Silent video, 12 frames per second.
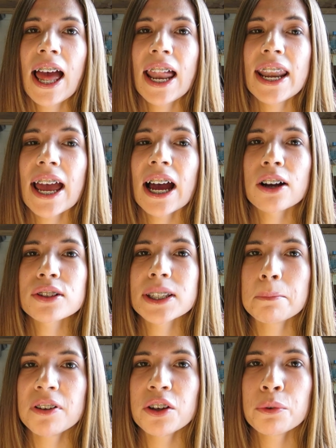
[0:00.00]
Now,
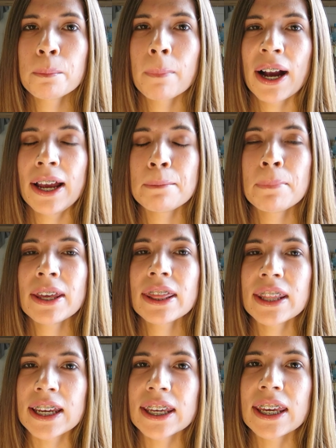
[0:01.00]
some of you might be
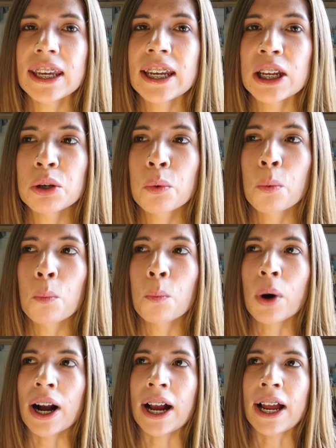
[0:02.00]
thinking,
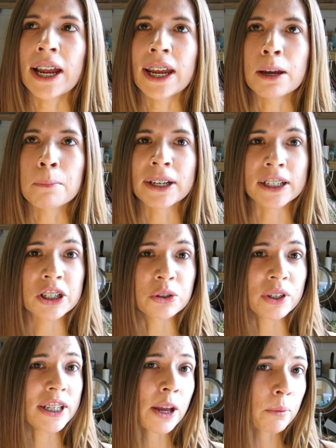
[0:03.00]
why am I going to do
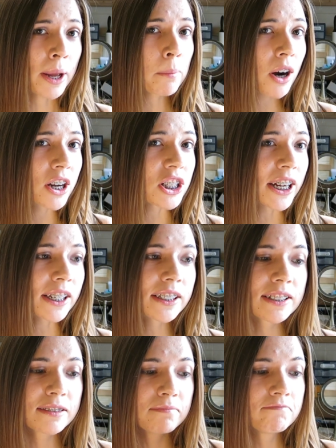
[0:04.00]
a DIY
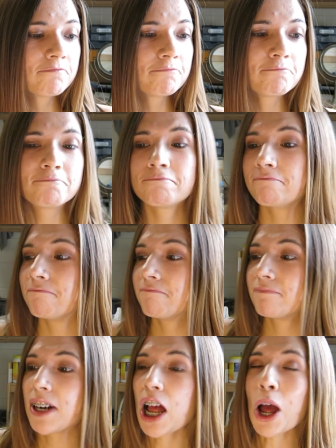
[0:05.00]
project?
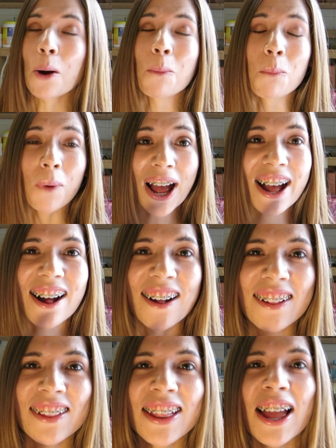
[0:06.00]

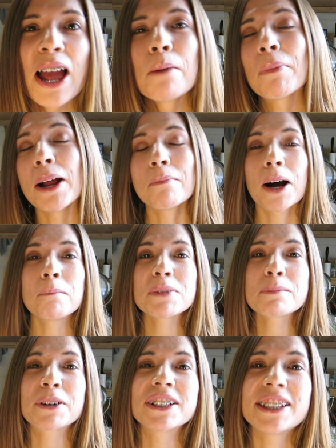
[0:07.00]
Well, my
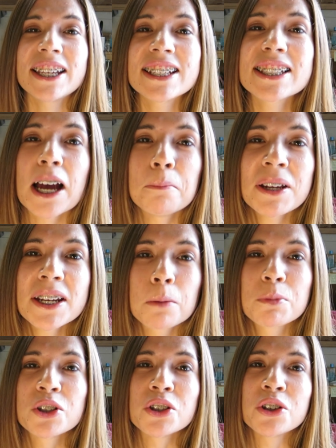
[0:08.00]
mom's birthday is coming
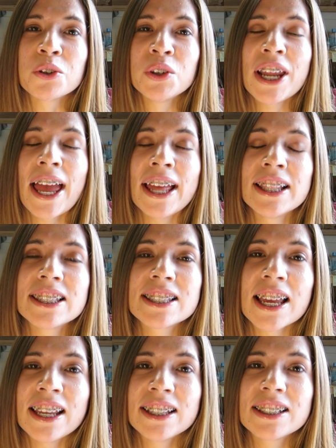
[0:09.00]
up soon, and
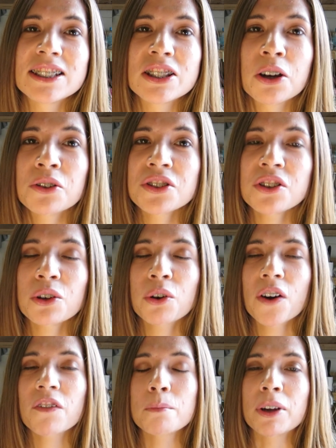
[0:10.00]
since those of you who
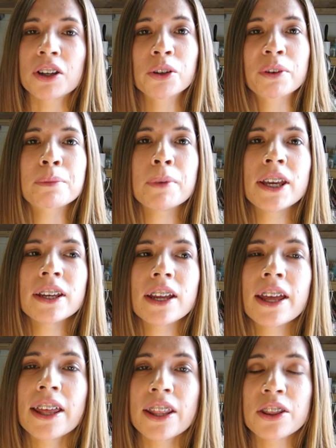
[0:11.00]
are familiar with me
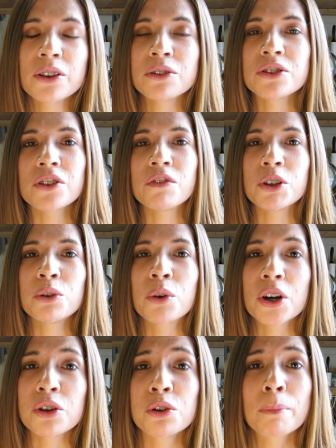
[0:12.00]
and those of you who
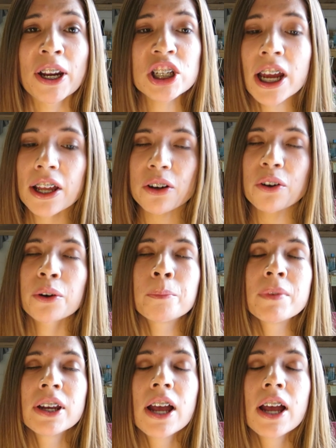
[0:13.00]
are new to my channel,